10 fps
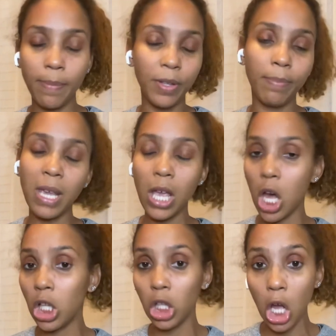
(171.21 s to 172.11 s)
But being
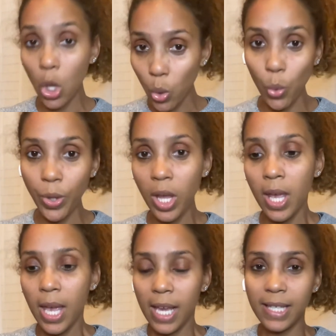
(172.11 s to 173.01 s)
alone
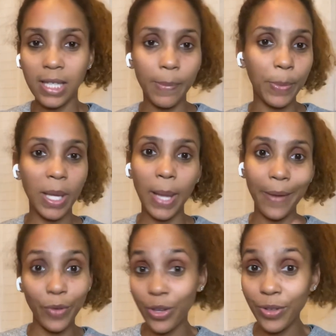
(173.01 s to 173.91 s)
is simply like
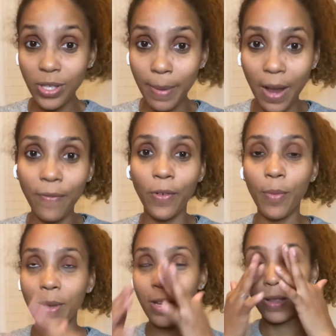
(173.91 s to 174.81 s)
when you go to the bathroom
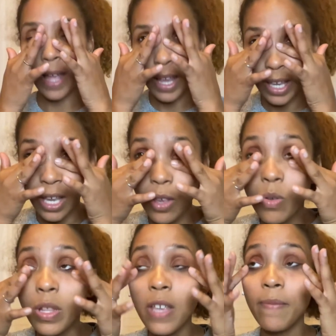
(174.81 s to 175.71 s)
and you're like, can you
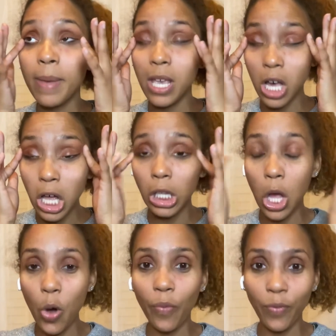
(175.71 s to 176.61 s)
leave me
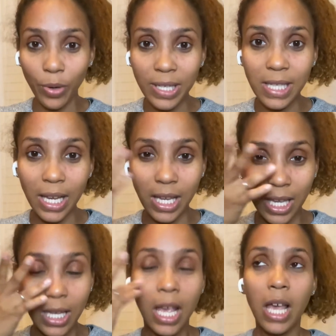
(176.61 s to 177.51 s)
alone for a second?